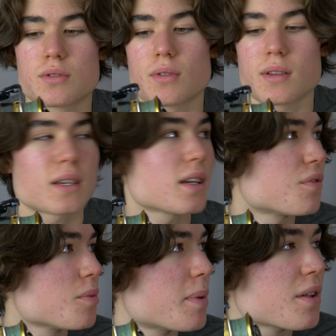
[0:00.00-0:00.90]
So I think
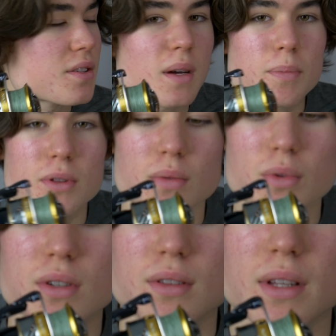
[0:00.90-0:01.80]
if you pair this up with a
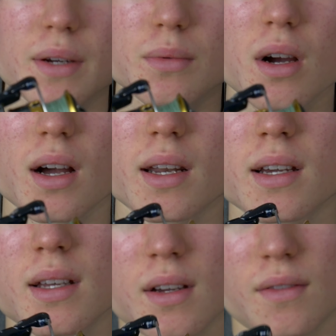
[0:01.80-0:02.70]
really light rod
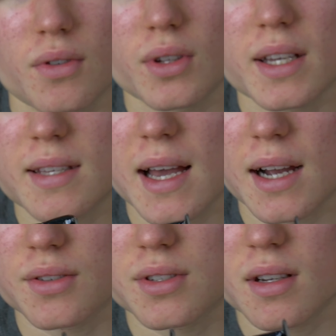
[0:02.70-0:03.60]
for light
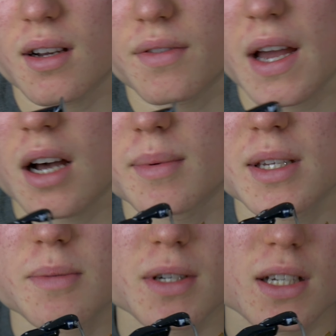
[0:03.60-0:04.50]
tackle stuff,
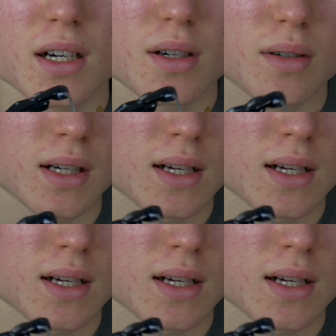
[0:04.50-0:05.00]
Albies, Bonito,